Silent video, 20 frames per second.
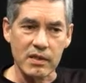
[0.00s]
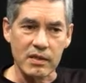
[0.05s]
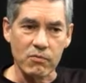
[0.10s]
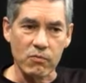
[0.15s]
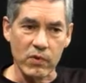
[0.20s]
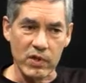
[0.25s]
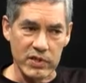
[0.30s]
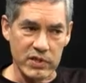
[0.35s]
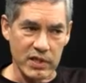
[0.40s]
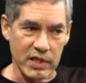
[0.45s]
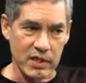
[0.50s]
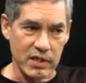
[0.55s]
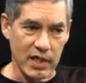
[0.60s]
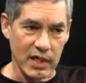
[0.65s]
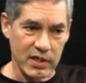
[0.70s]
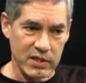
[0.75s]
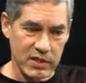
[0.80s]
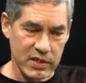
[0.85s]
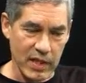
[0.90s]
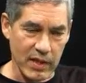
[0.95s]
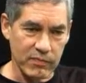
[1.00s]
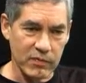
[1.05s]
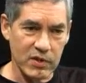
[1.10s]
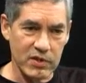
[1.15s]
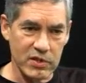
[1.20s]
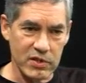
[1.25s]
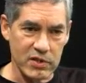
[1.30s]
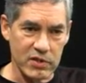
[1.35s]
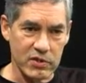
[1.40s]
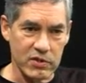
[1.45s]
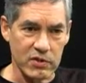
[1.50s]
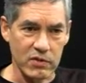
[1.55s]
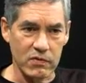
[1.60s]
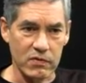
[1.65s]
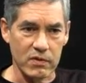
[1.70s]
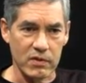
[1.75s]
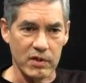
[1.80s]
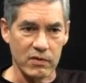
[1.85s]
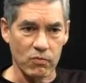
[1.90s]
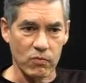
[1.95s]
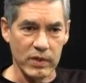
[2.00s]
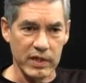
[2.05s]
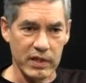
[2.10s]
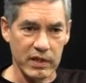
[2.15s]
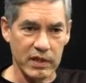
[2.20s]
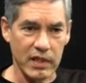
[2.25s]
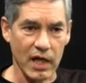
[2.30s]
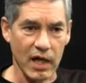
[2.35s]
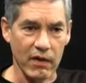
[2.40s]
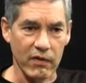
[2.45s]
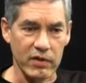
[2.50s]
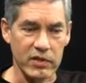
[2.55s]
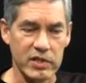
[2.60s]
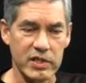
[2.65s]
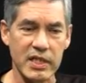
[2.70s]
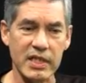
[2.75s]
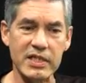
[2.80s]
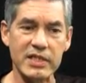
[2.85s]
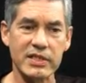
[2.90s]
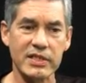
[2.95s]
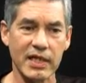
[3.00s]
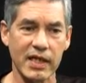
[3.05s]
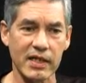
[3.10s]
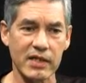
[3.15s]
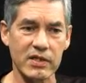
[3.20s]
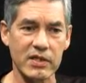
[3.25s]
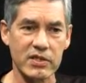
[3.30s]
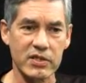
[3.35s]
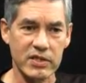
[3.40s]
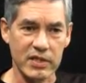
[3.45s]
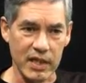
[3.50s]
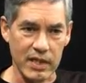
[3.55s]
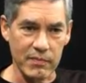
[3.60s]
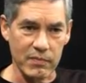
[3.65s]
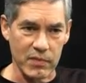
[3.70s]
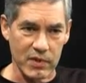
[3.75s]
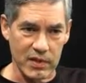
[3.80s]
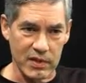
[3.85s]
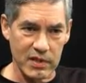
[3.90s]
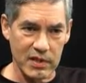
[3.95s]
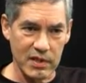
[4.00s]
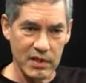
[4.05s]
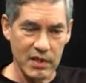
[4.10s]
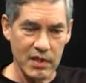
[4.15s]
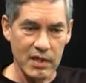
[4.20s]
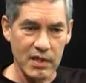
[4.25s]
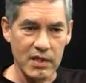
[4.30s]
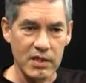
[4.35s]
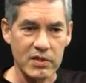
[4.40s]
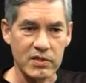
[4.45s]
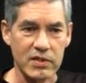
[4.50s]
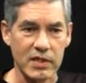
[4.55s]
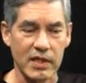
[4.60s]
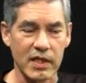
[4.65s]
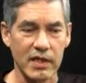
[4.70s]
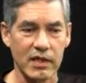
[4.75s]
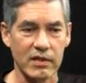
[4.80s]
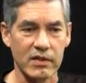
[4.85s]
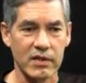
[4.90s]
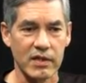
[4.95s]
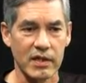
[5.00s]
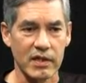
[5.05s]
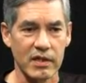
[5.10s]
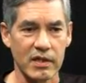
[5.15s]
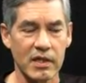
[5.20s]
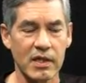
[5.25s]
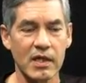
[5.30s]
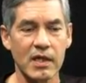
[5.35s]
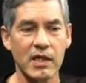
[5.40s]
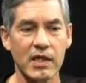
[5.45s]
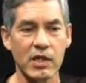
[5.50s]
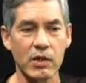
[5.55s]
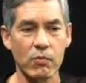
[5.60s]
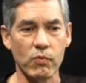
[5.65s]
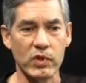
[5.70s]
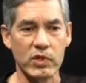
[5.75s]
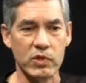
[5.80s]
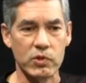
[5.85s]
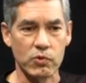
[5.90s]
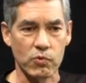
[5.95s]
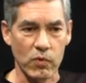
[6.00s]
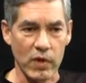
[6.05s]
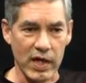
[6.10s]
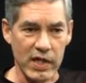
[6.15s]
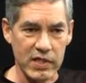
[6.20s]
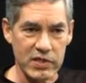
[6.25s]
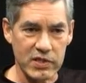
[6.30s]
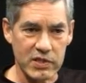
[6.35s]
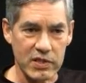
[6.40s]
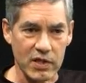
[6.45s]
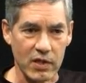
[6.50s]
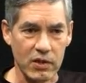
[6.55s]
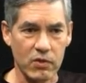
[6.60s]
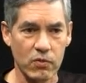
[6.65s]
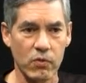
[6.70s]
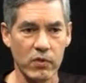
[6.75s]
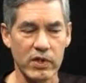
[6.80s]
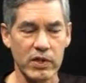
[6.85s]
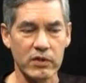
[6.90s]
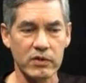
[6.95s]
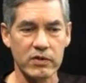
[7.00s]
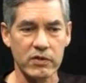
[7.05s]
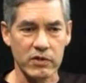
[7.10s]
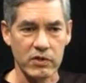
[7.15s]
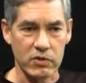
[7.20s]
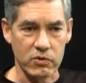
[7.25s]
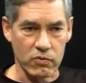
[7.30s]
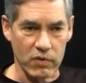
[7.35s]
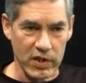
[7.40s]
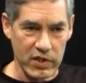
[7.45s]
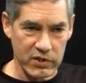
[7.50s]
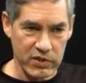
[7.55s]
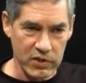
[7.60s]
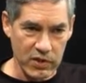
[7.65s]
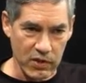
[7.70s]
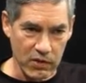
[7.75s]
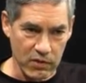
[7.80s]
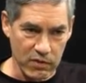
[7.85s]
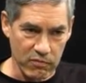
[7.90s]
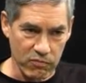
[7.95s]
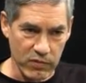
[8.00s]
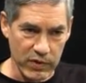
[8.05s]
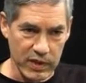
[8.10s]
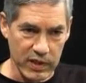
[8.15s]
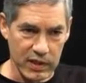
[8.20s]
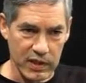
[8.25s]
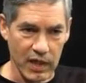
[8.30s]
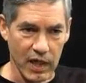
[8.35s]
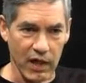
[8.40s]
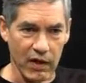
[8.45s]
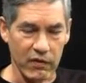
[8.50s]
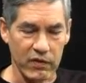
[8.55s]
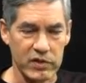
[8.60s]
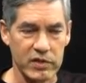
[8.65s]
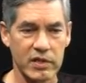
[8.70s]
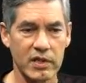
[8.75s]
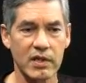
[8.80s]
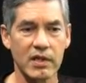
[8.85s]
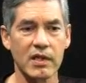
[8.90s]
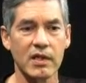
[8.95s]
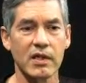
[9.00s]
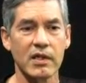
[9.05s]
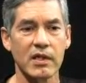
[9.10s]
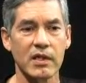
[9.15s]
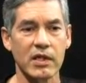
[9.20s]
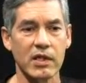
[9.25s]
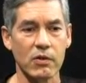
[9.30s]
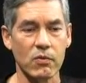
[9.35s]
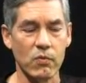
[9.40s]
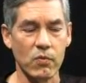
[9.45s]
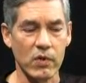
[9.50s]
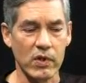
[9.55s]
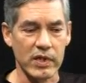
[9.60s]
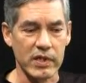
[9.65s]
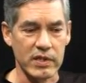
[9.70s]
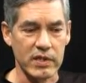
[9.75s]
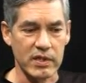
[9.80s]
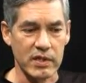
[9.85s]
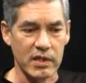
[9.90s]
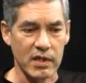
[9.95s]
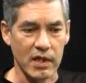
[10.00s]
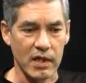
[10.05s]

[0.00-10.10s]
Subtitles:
was accepted as a student at Wheaton College, he signed a statement saying that he would dress according to the dress code of Wheaton College. He would